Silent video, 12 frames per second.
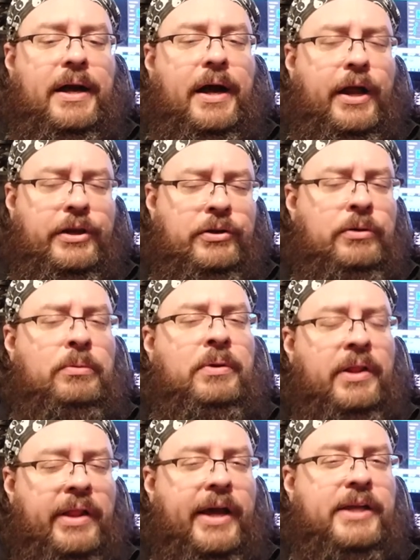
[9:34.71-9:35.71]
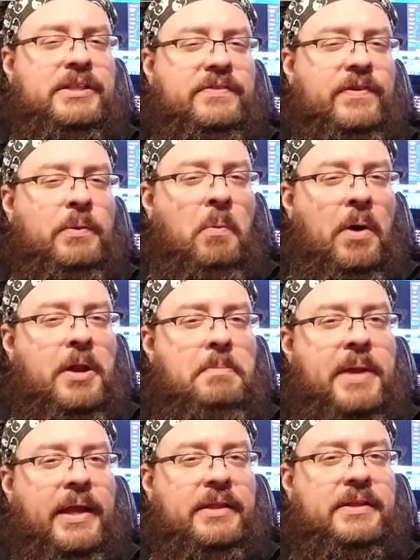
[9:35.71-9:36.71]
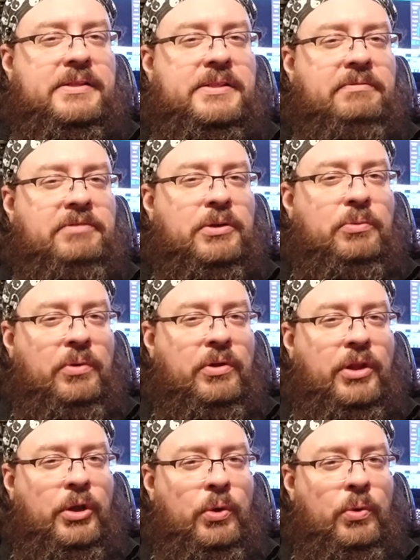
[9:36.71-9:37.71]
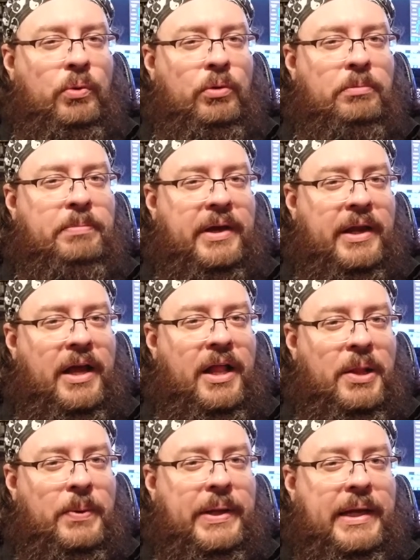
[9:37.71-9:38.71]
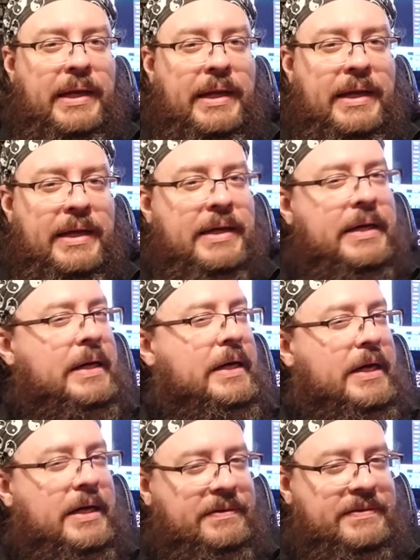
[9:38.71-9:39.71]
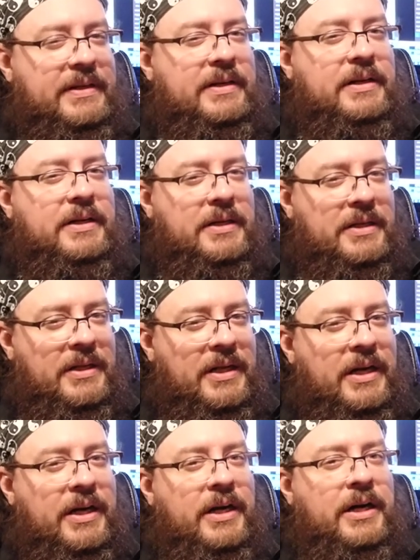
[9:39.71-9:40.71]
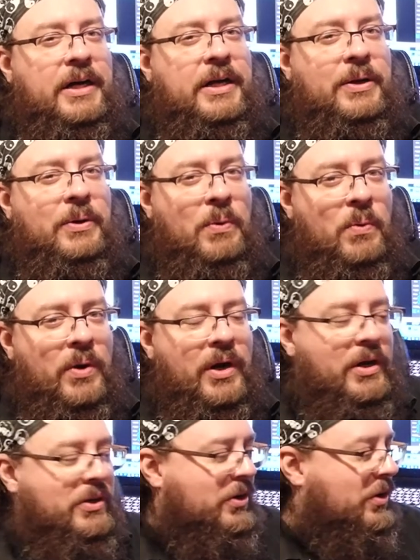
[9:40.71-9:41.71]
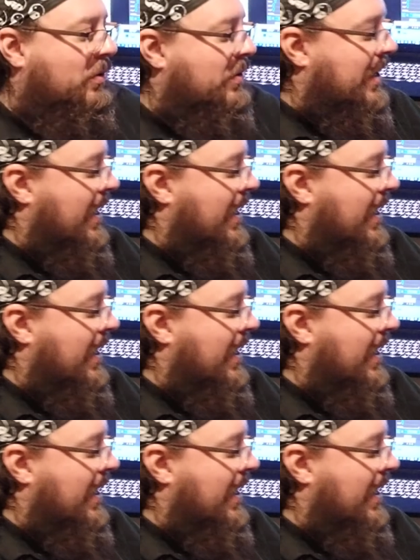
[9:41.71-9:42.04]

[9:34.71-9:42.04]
I do realize if I want to make this something really cool by Halloween, I've got a lot of work to do to